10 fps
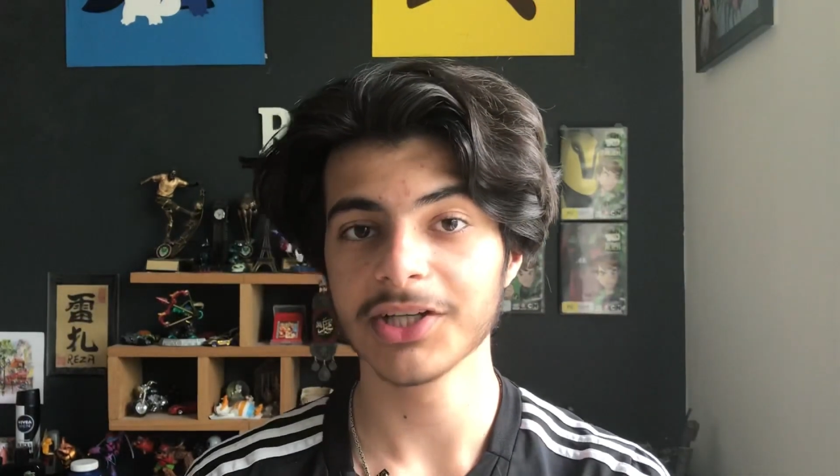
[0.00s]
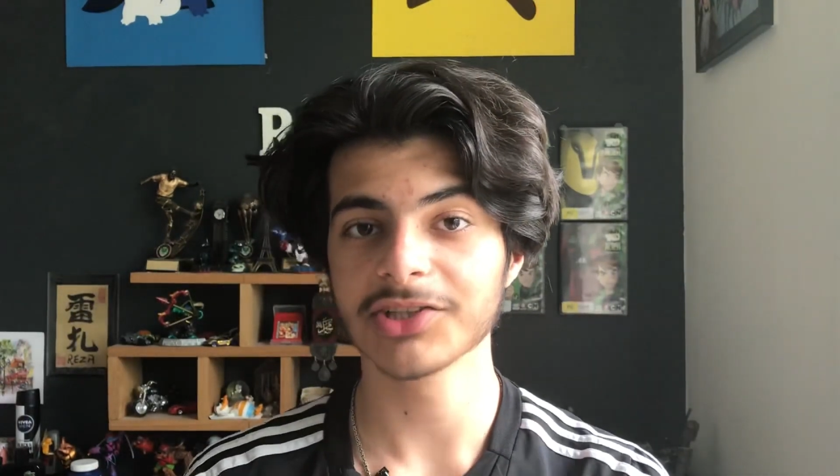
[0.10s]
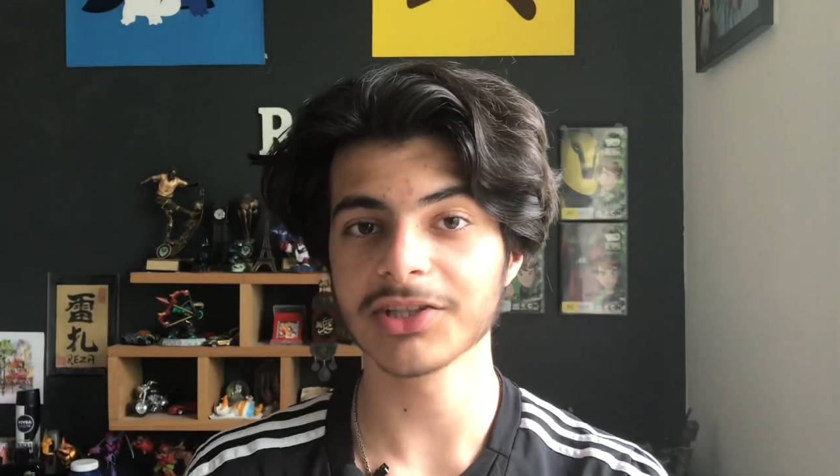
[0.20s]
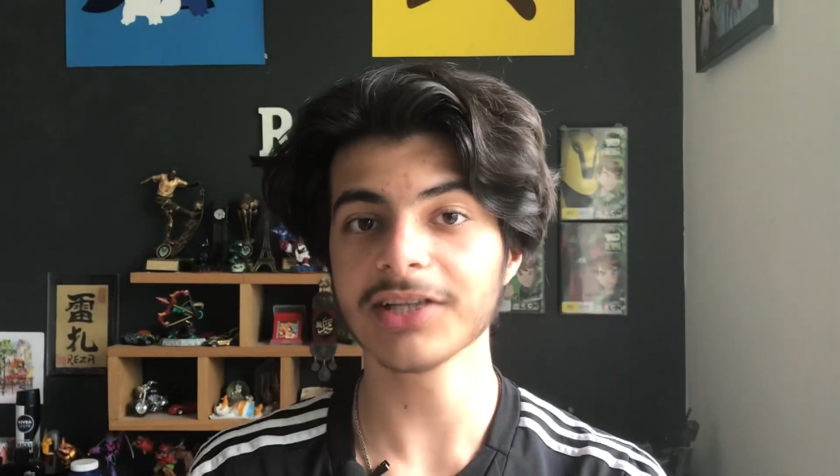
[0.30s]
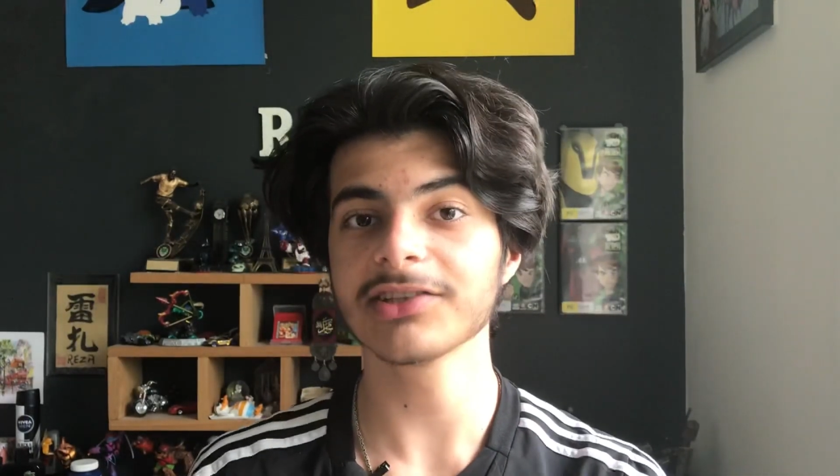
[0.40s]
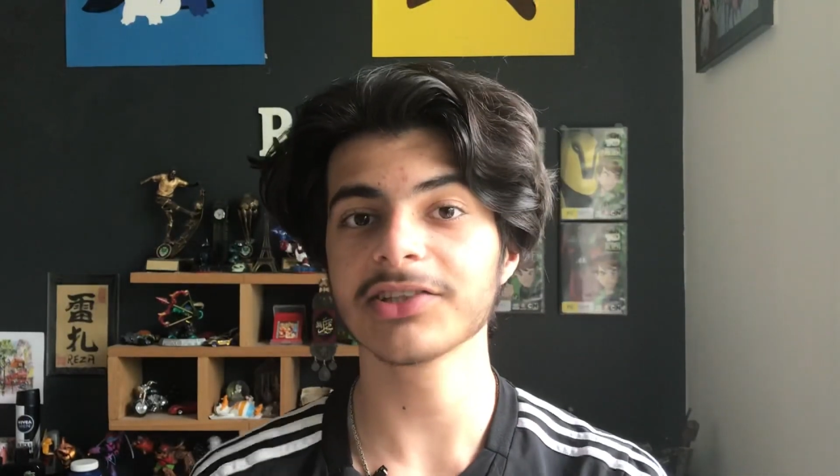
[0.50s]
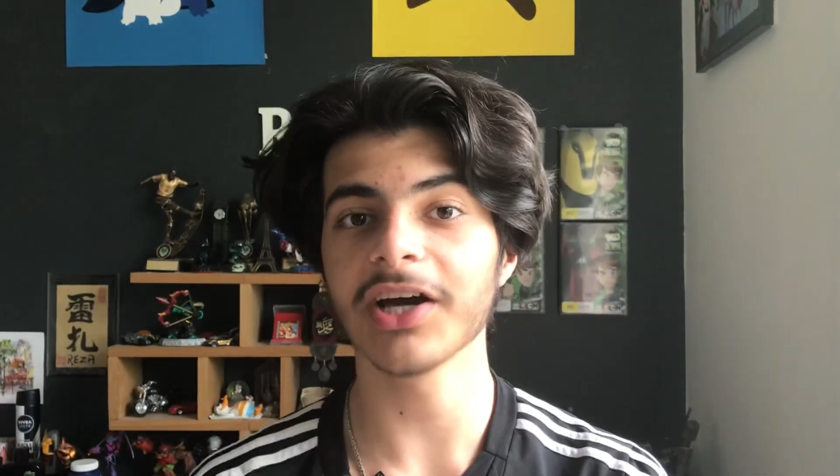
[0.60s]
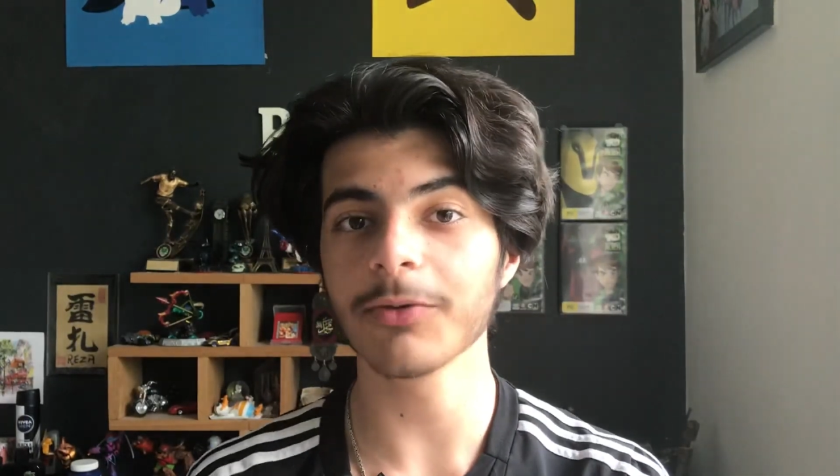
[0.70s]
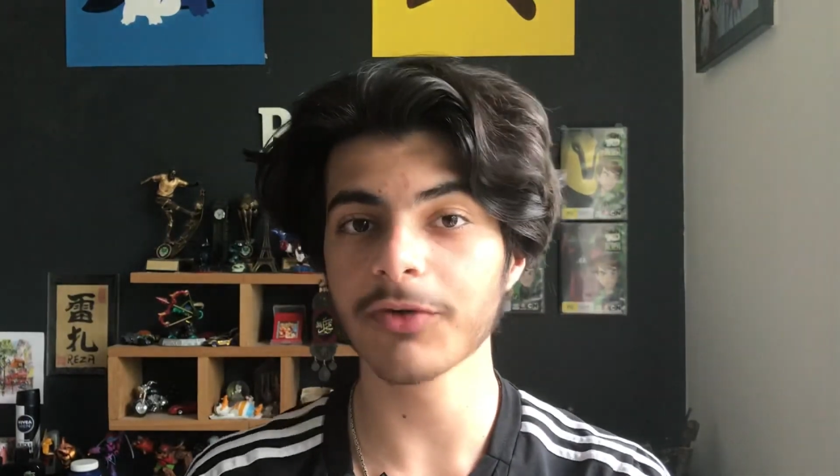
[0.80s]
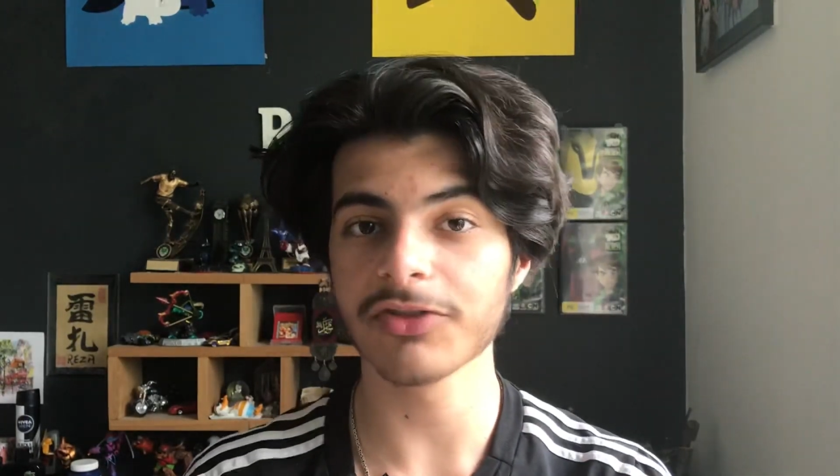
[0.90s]
So let's
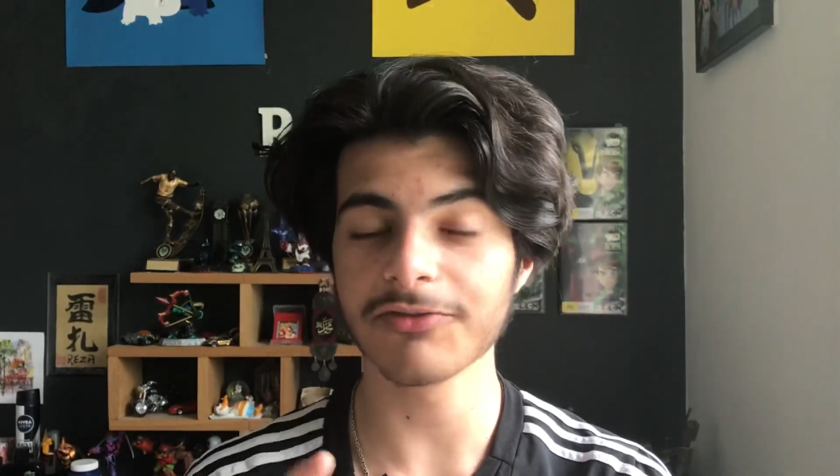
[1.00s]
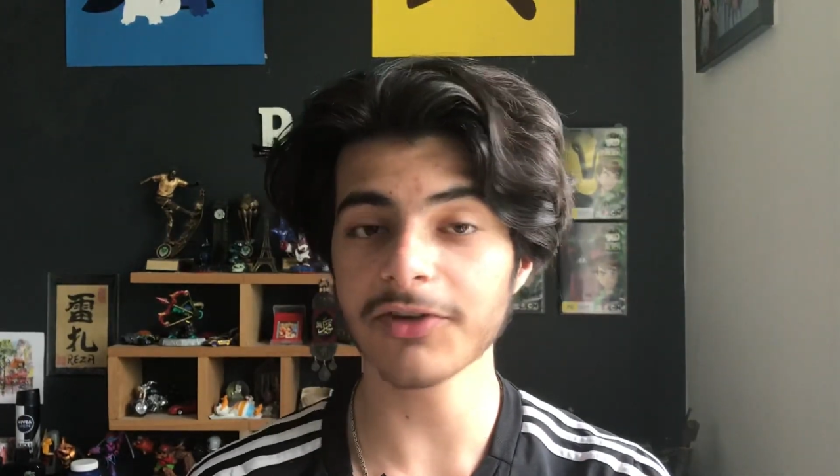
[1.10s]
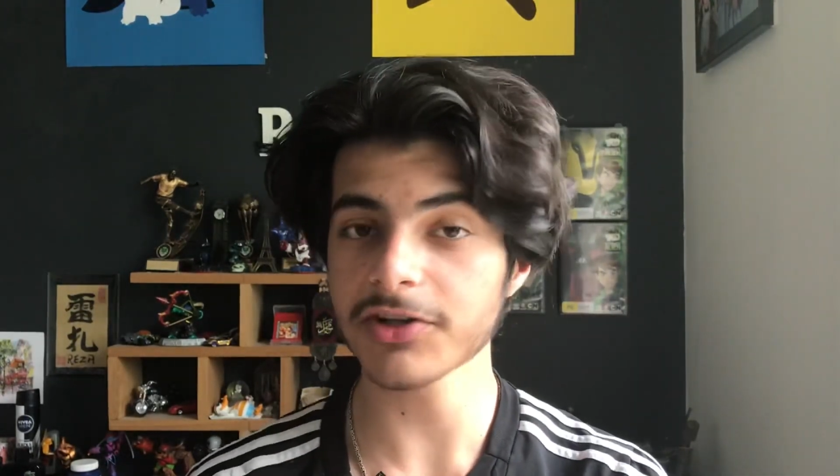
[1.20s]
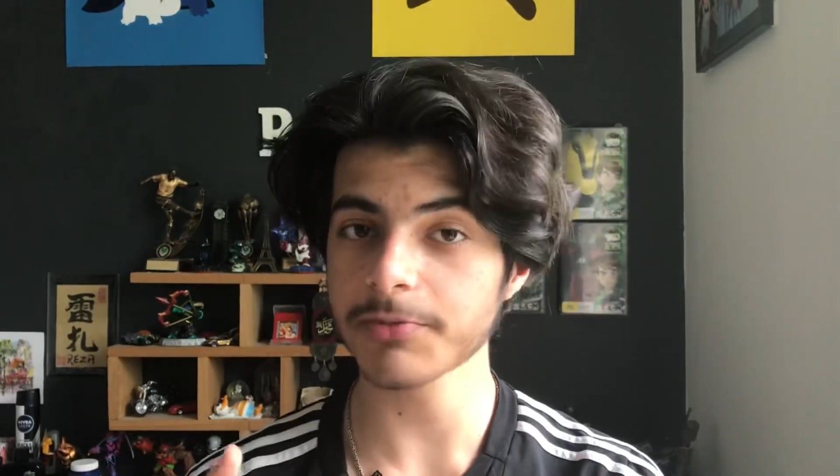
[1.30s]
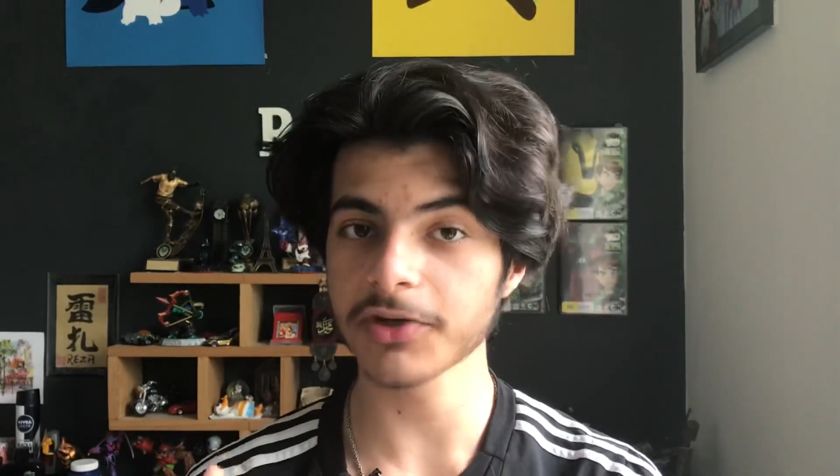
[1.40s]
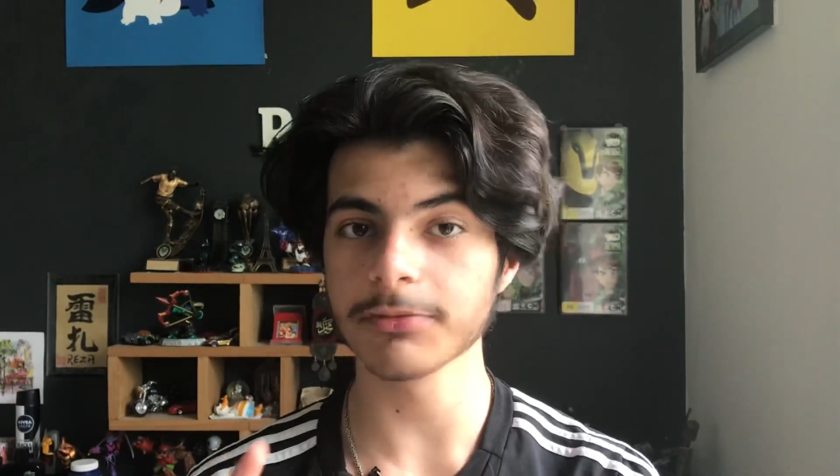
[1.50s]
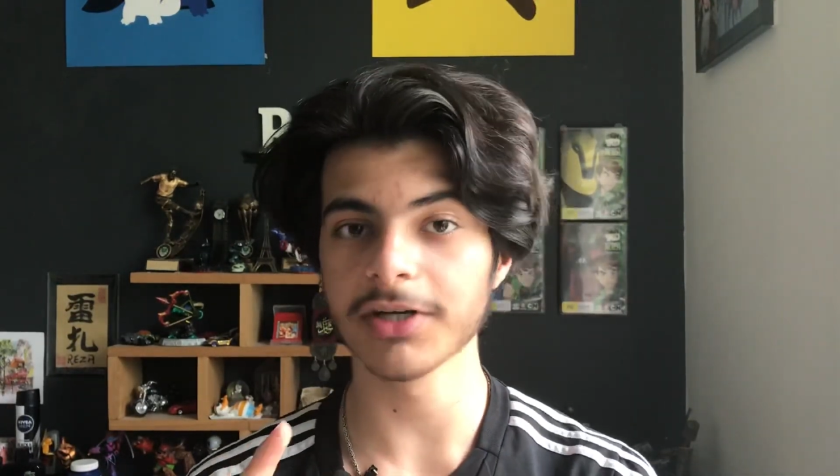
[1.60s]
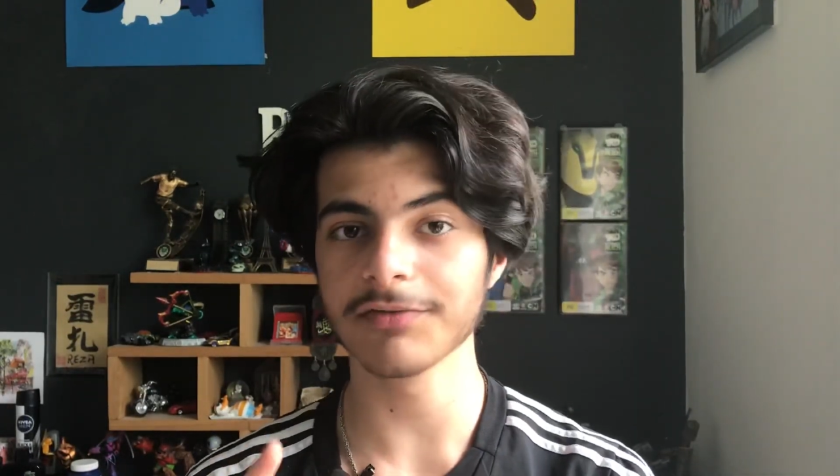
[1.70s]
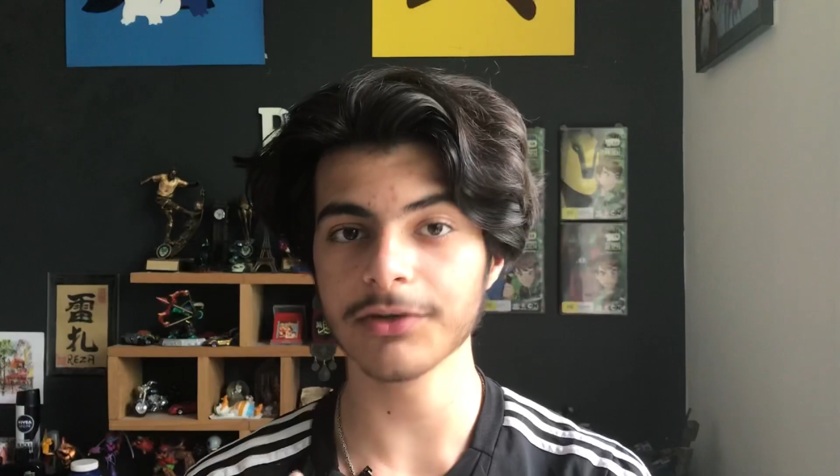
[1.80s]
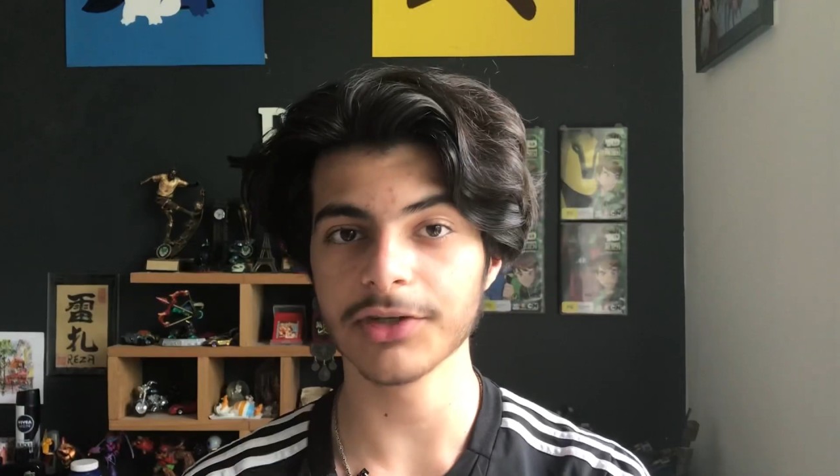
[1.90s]
start with the first Pokemon in
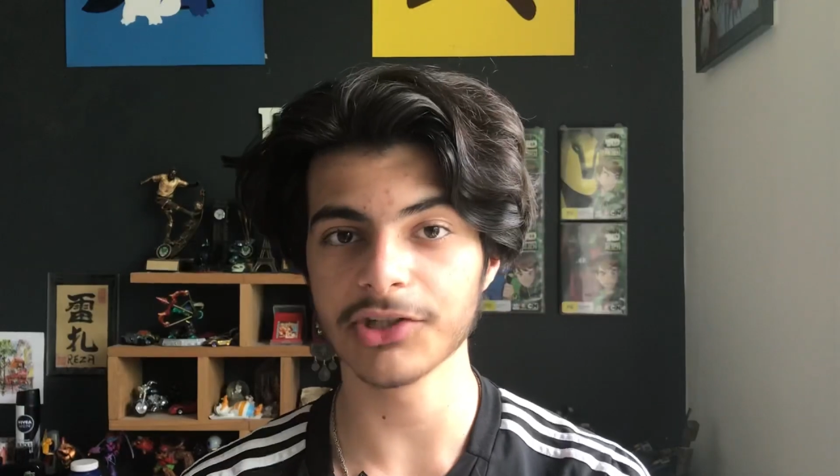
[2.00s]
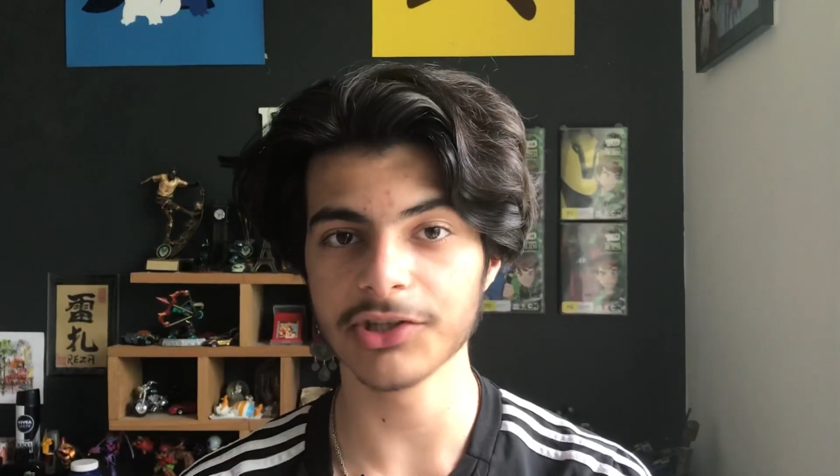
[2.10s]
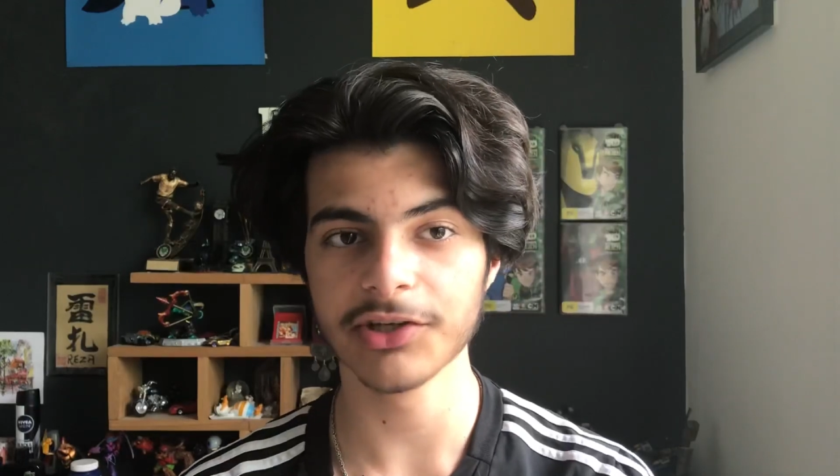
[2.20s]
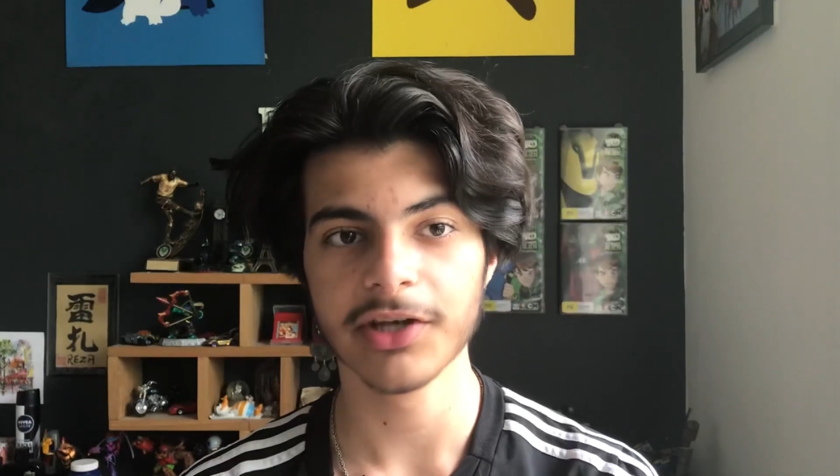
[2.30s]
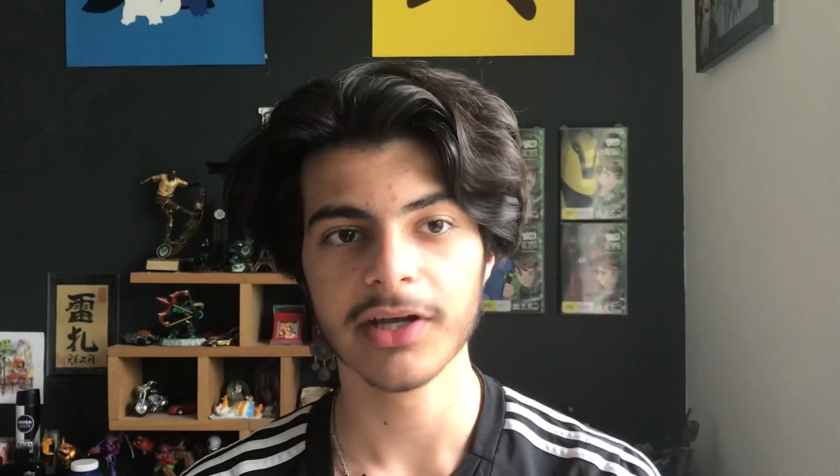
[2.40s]
every region,